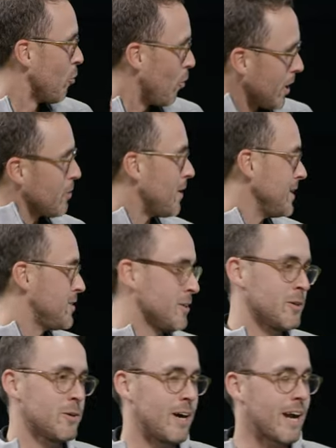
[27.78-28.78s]
What
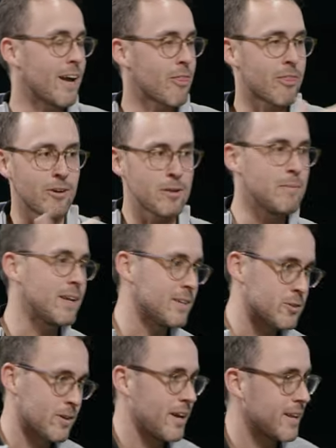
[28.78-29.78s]
do? I got 30
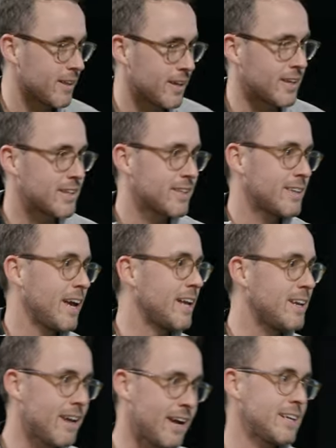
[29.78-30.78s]
minutes, right? Yeah. Like
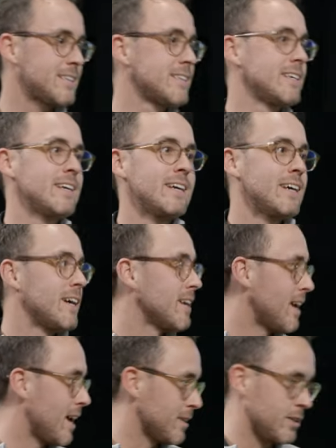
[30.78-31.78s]
at night. Yeah.
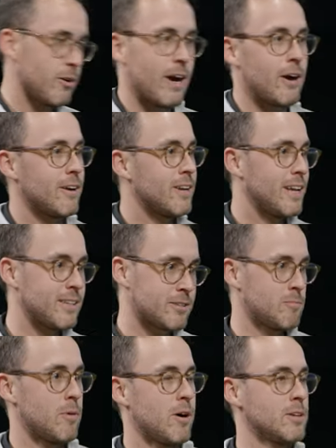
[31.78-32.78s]
I go out, hit
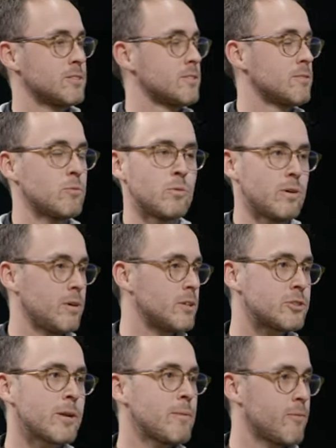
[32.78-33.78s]
some balls.
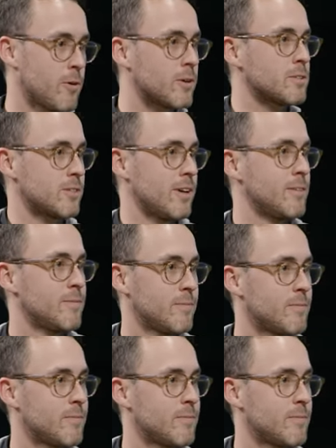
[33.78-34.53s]
What should I be focused on? Sure.